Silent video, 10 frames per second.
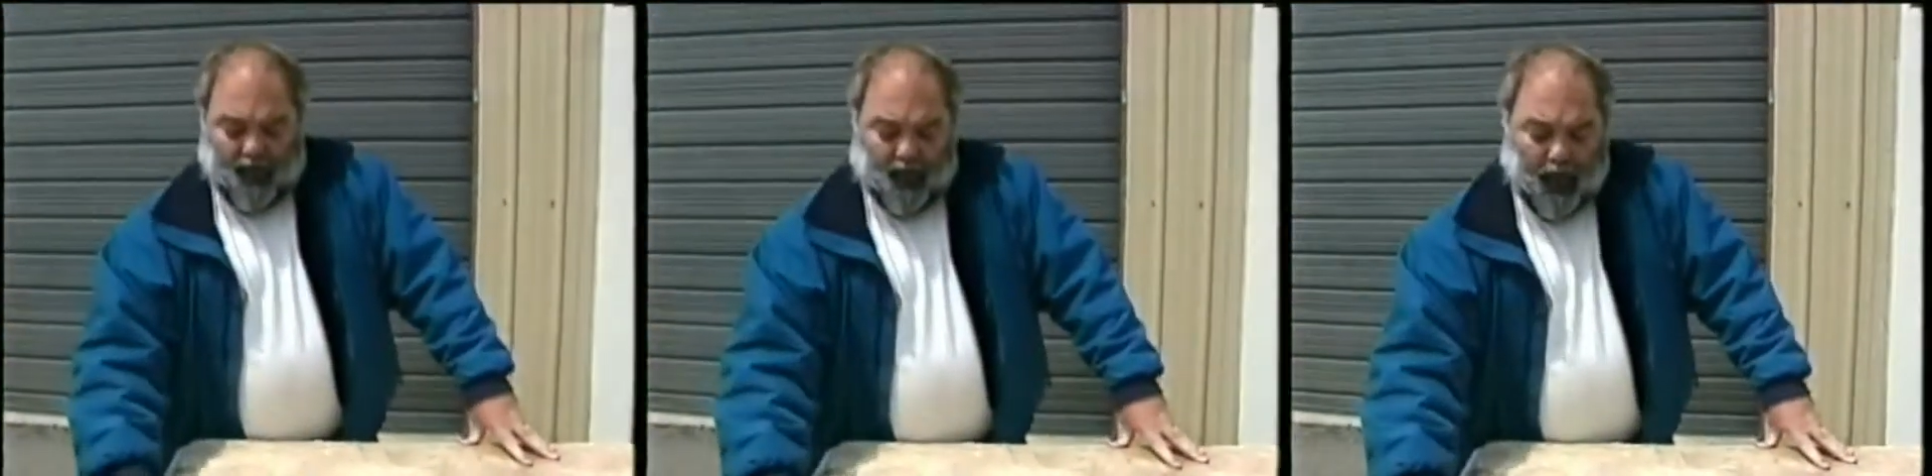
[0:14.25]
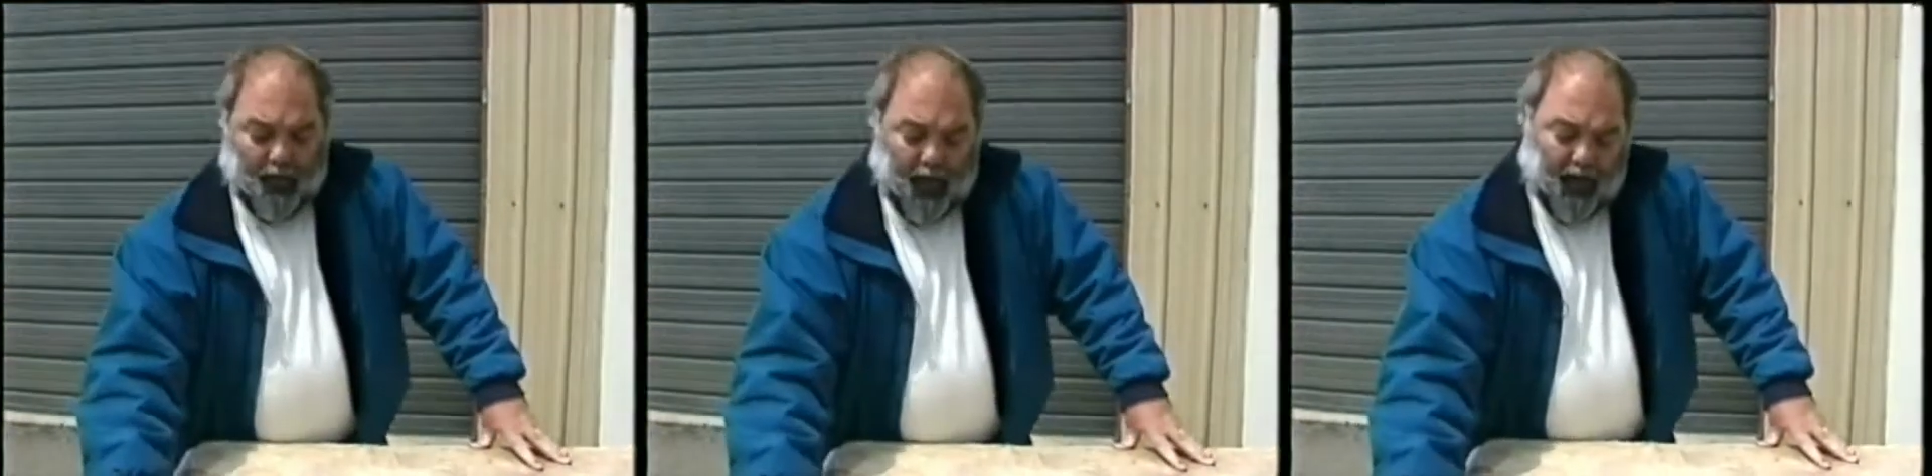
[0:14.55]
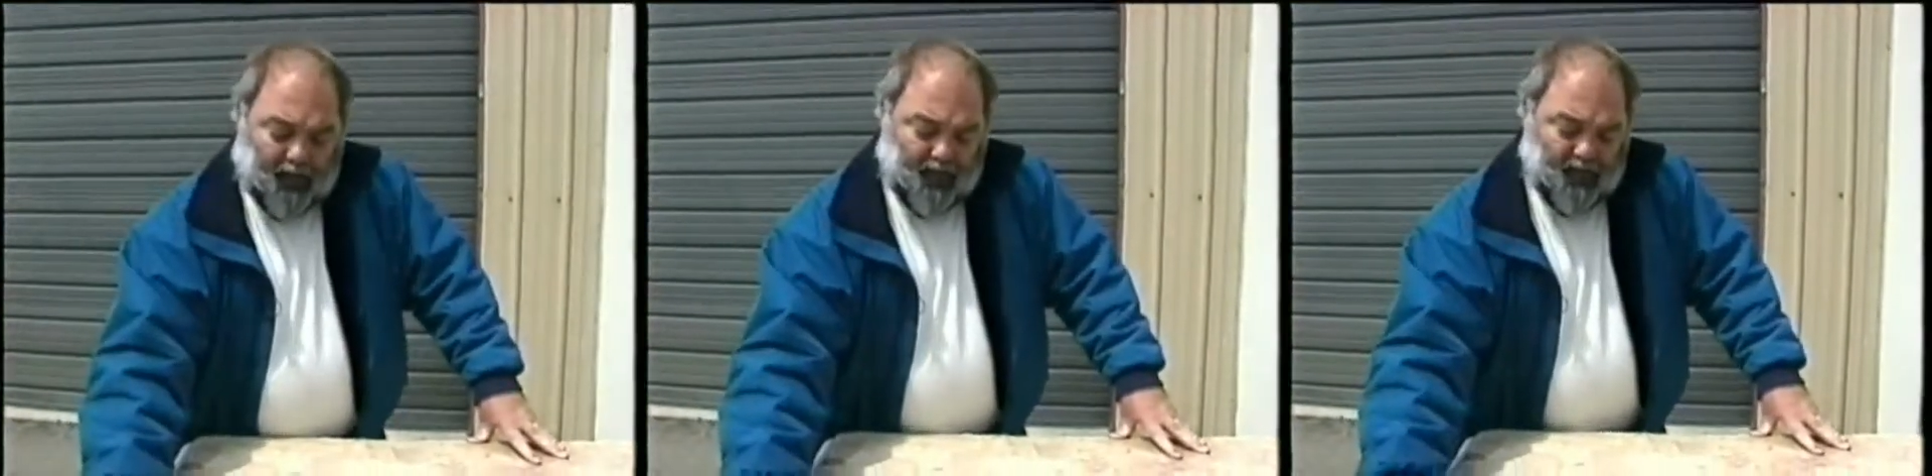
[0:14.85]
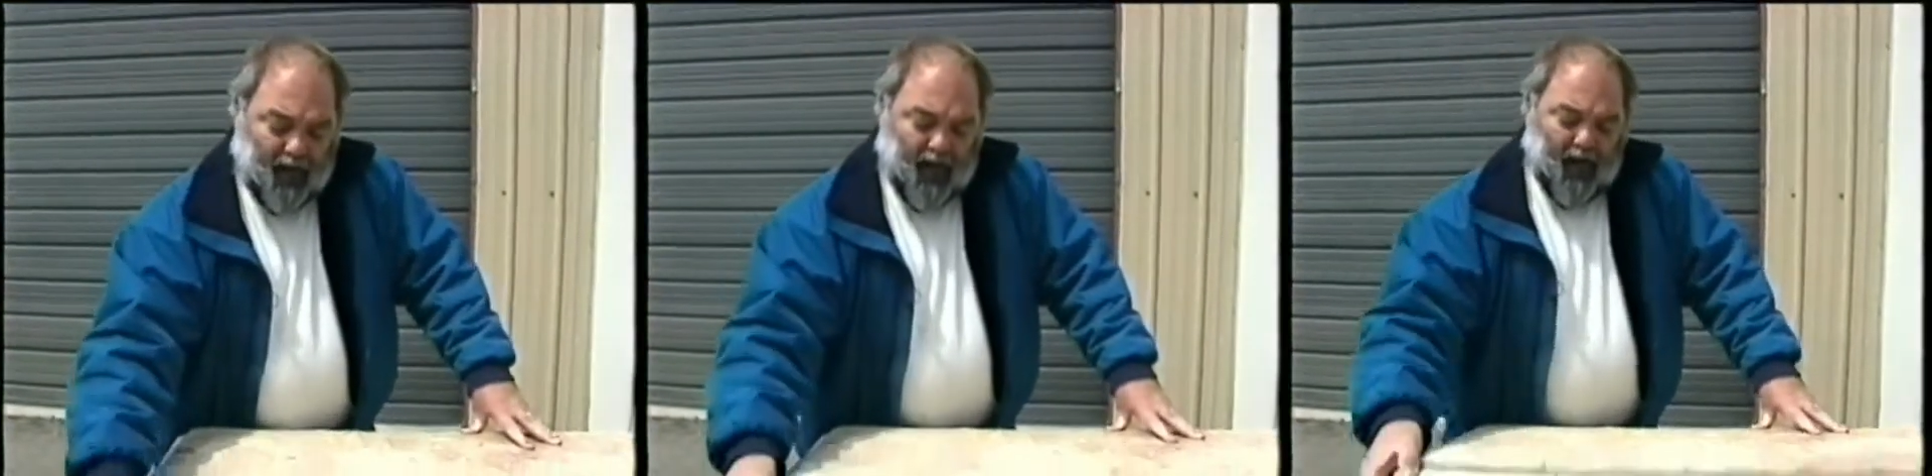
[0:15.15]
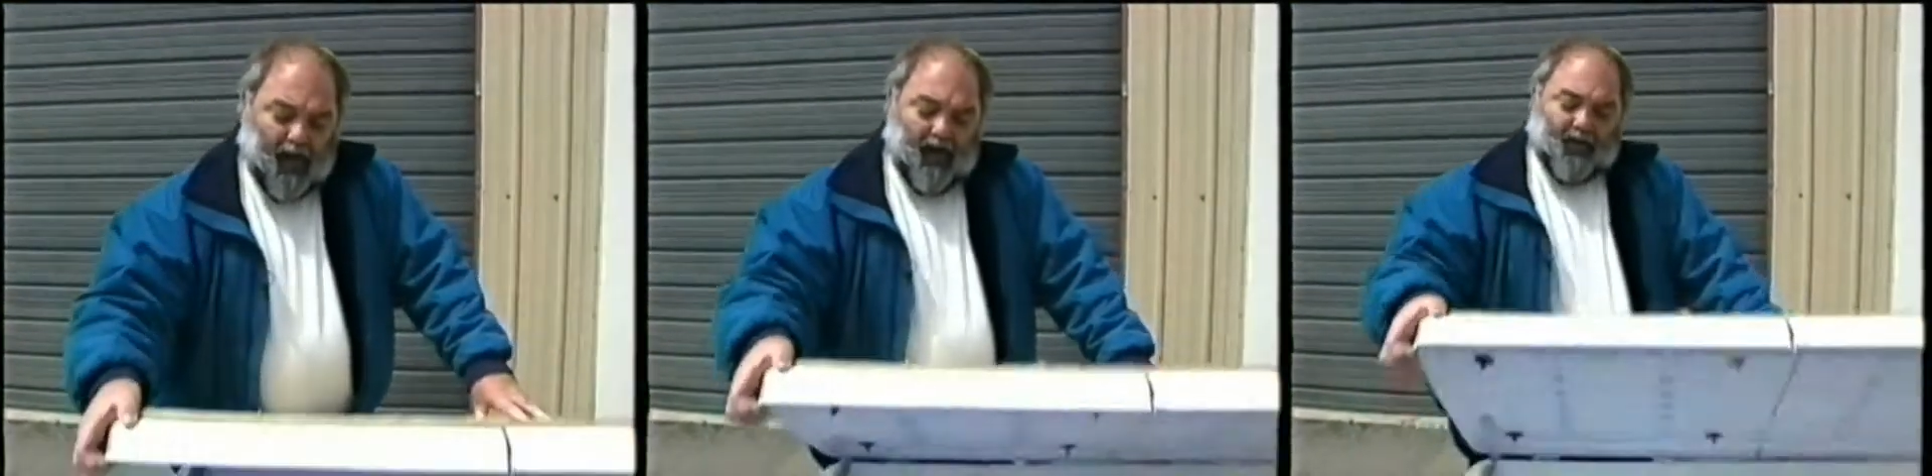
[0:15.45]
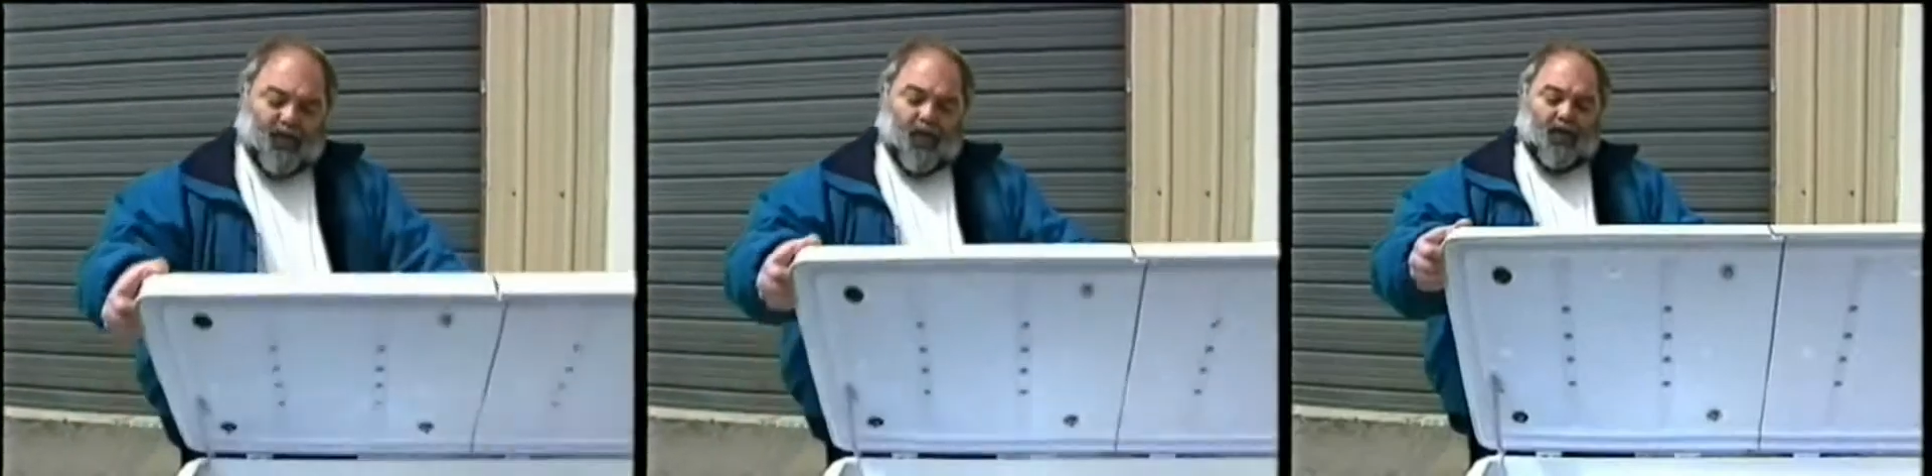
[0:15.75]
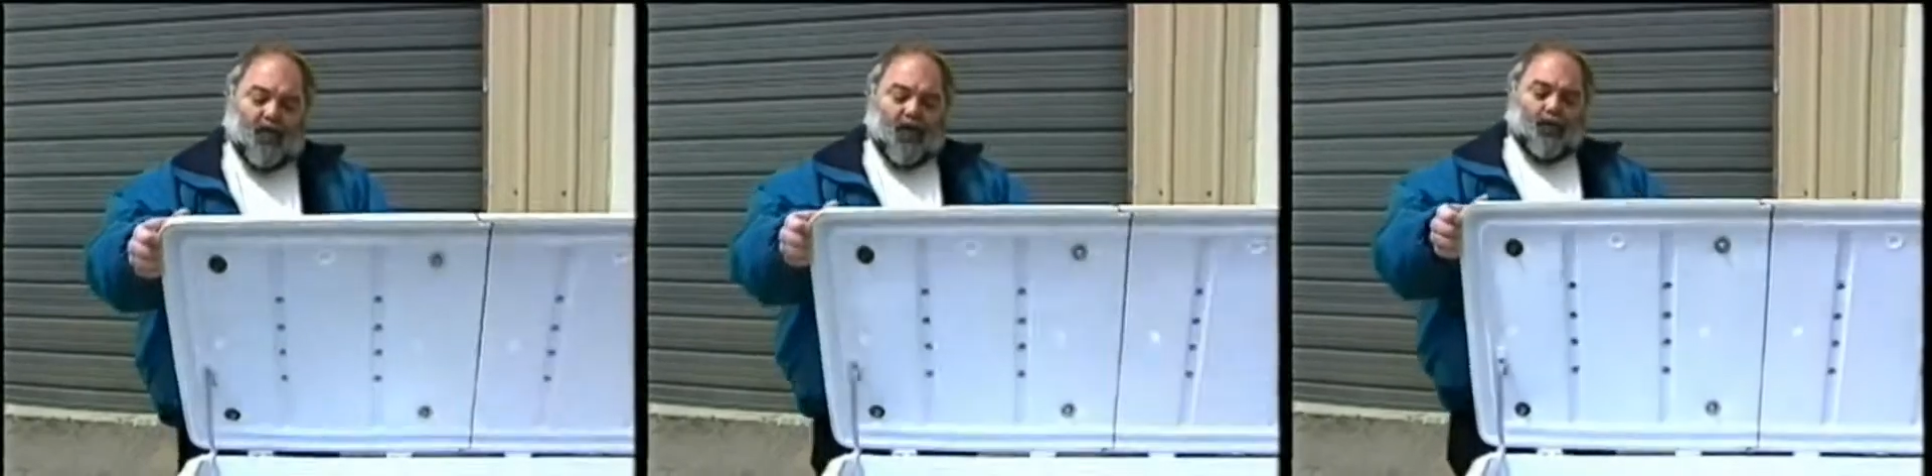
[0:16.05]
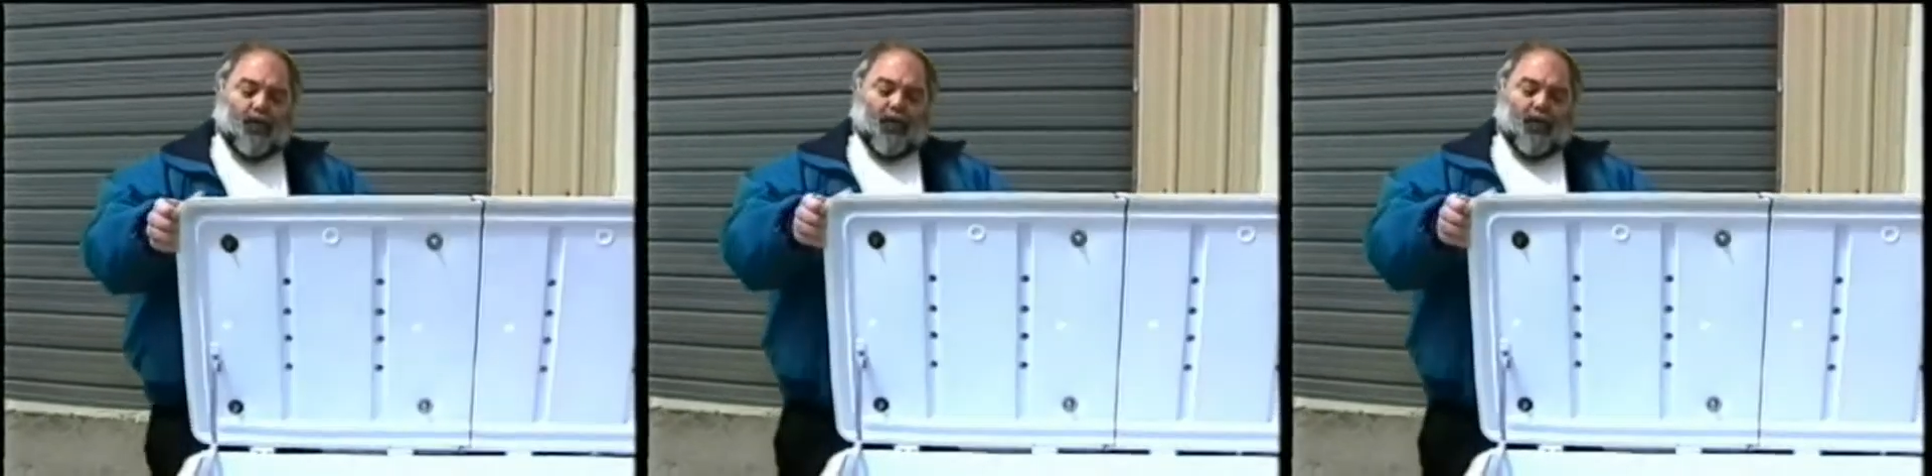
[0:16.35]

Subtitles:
like the dry boxes. It starts off